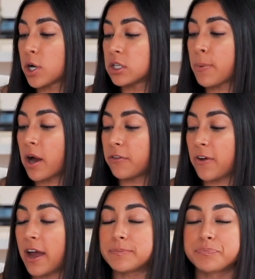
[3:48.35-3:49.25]
burns body
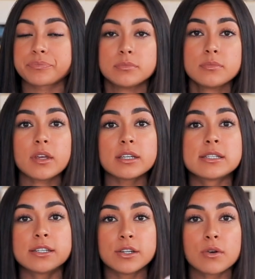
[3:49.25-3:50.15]
fat,
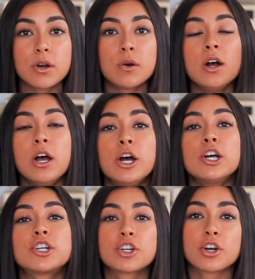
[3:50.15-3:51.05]
zero
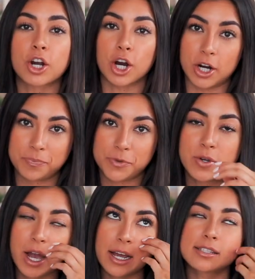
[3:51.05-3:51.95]
sugar. You
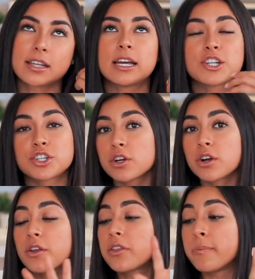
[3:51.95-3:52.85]
guys, the less
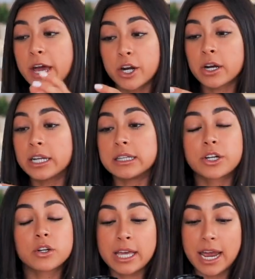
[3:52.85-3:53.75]
sugar, the better in
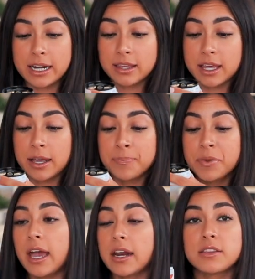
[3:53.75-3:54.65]
literally anything.
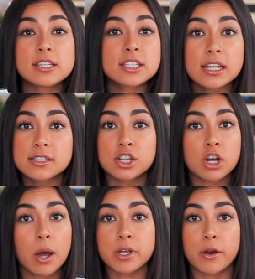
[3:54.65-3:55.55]
And this gets the
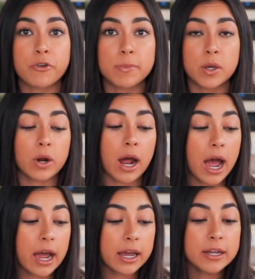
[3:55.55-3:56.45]
job done for me. When
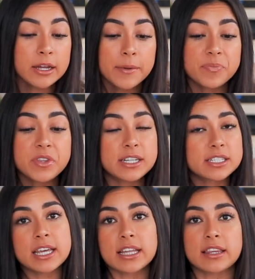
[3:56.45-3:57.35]
I need
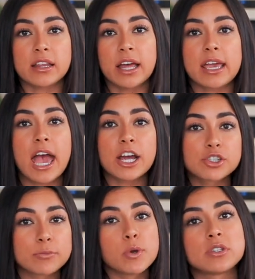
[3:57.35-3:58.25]
to get that like
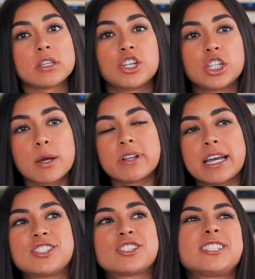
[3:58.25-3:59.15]
extra boost in the gym,
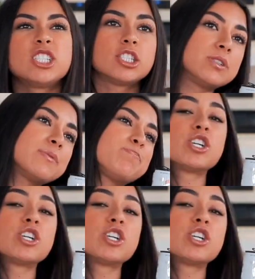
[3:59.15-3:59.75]
like just, you know, like